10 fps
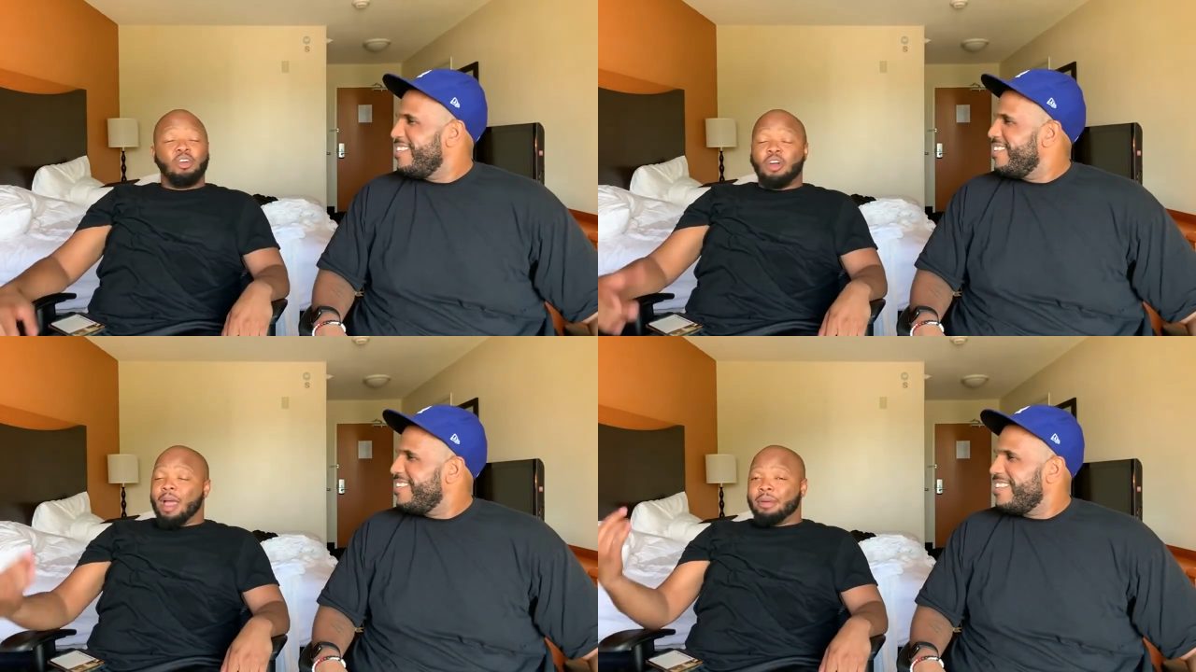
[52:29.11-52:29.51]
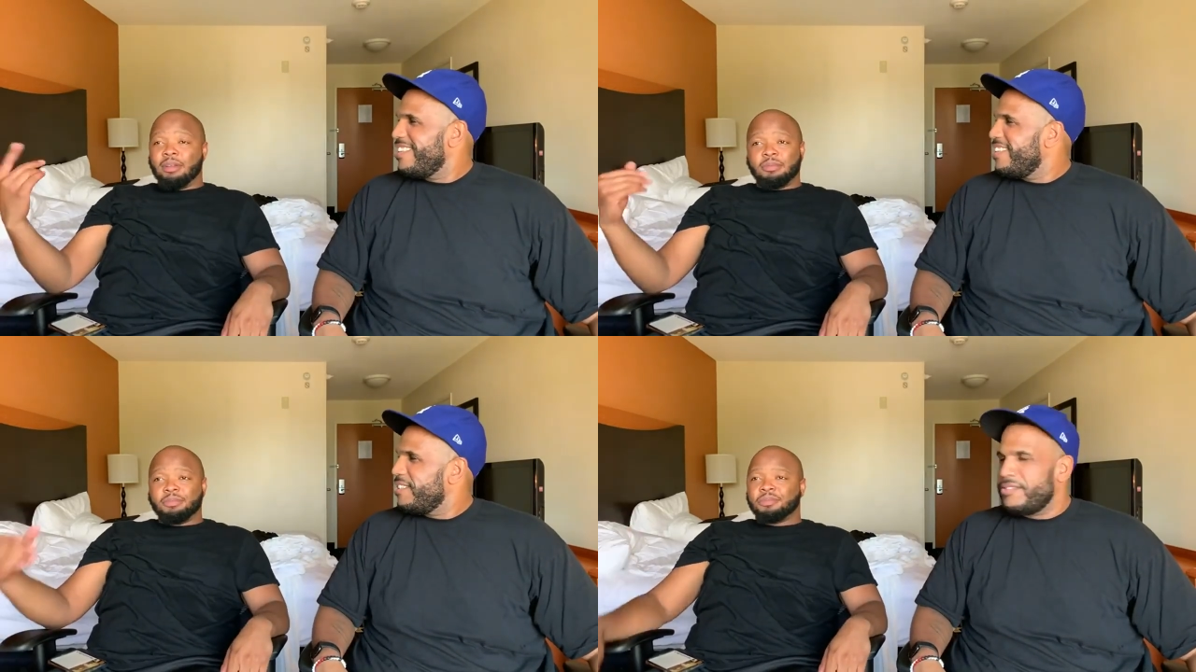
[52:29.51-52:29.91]

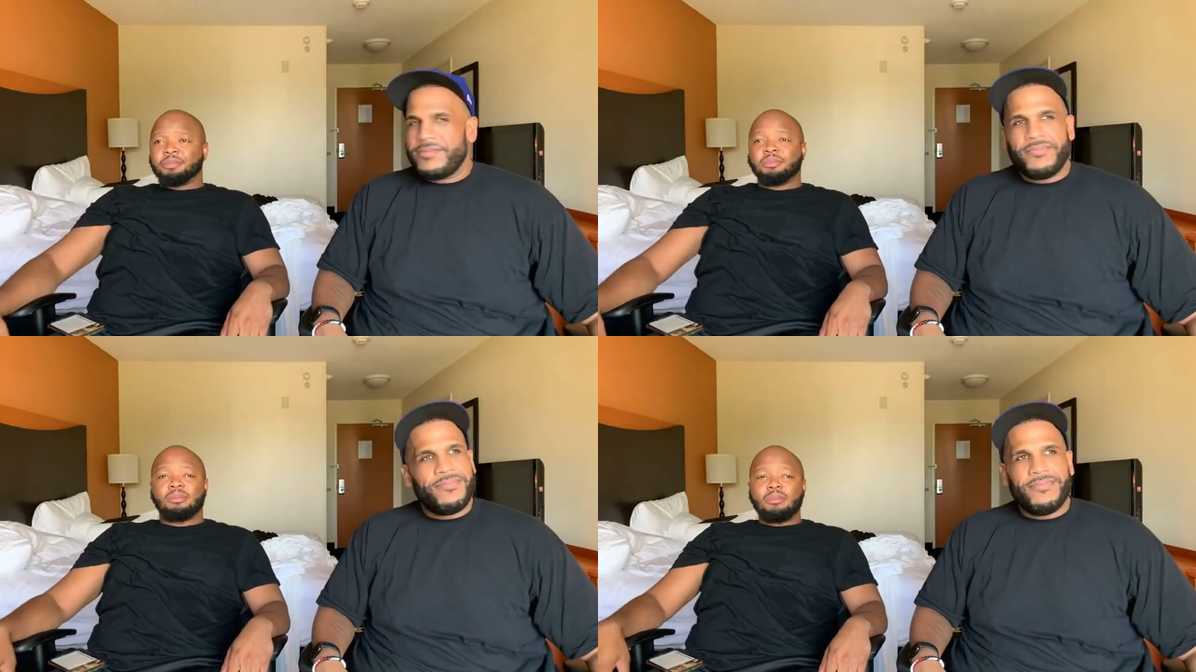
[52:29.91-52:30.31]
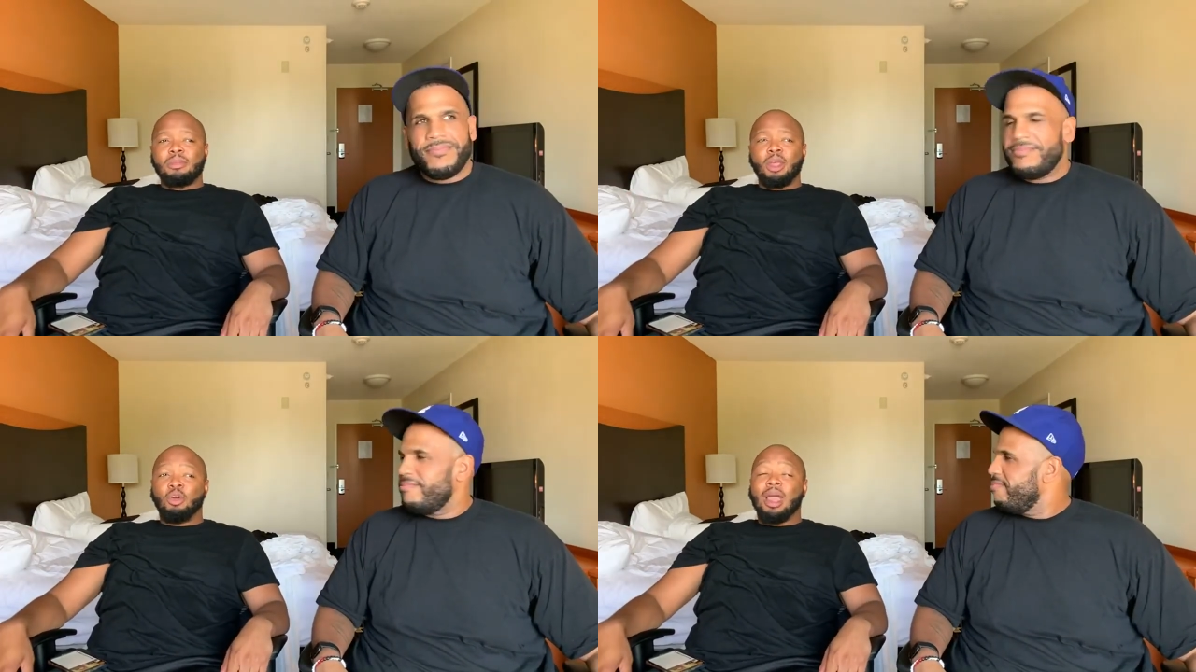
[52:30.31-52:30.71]
Speaker 1: Punch.
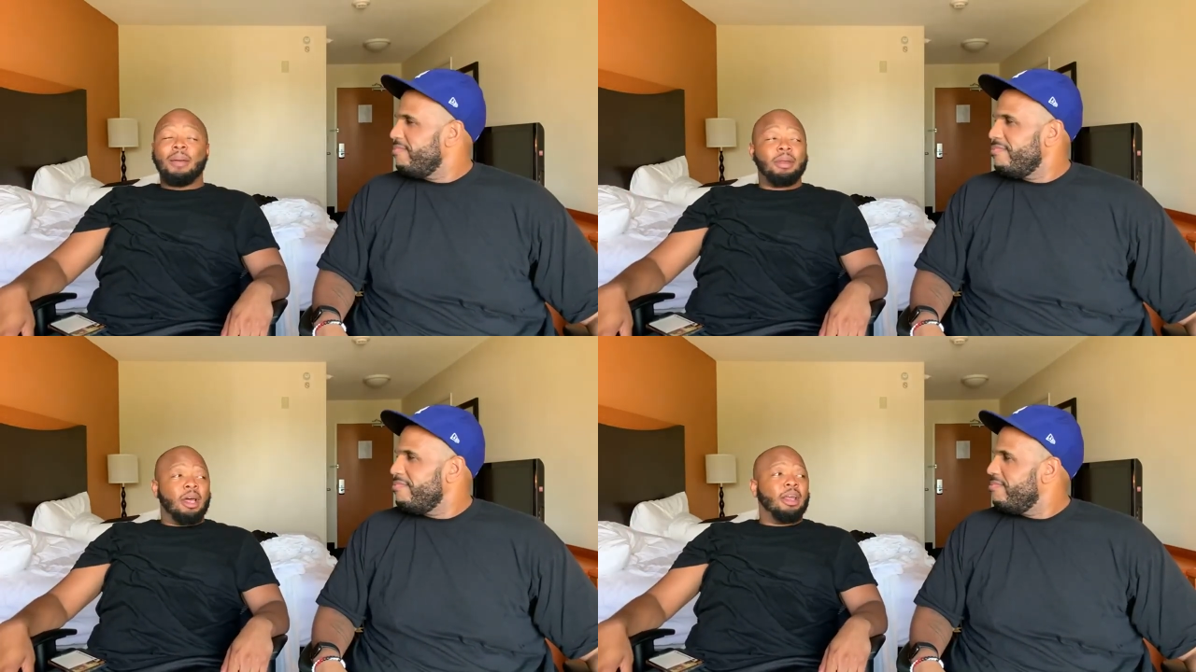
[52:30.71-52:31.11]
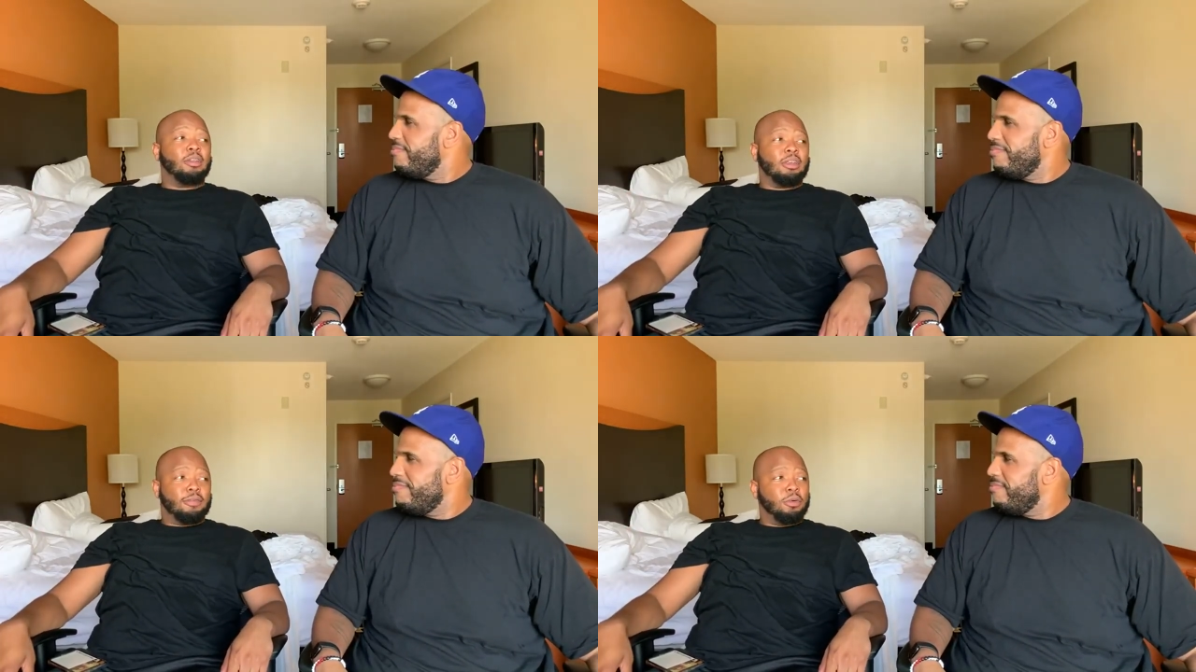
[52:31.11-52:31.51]
Grabbing, grabbing
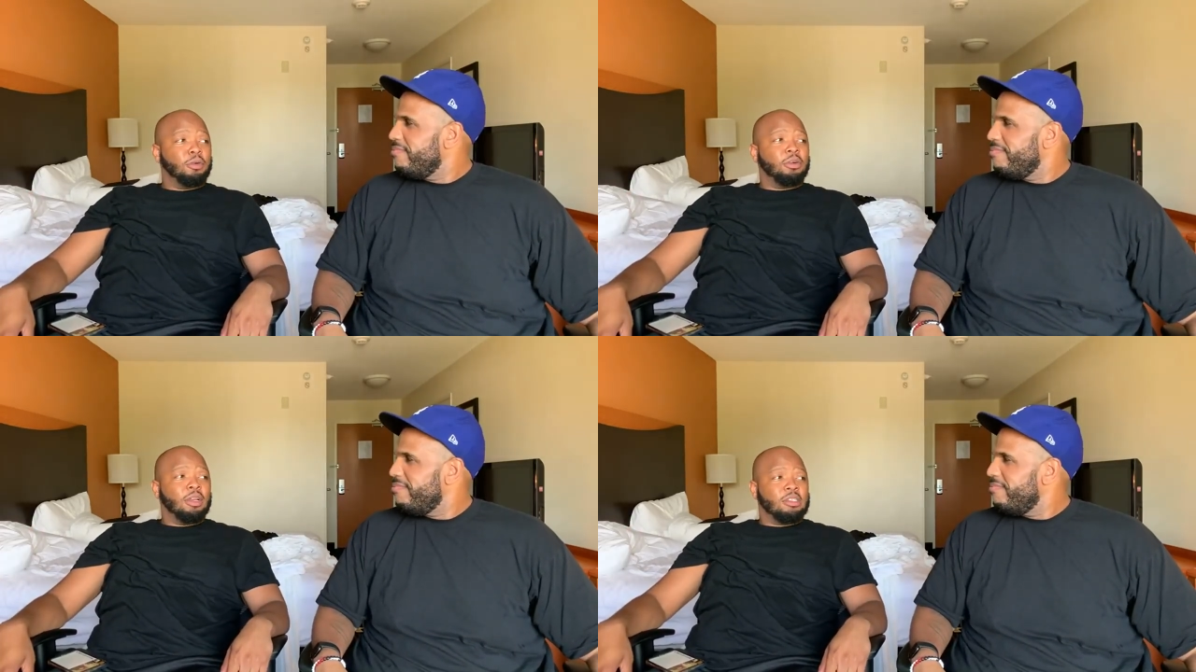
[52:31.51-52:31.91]
unhealthy food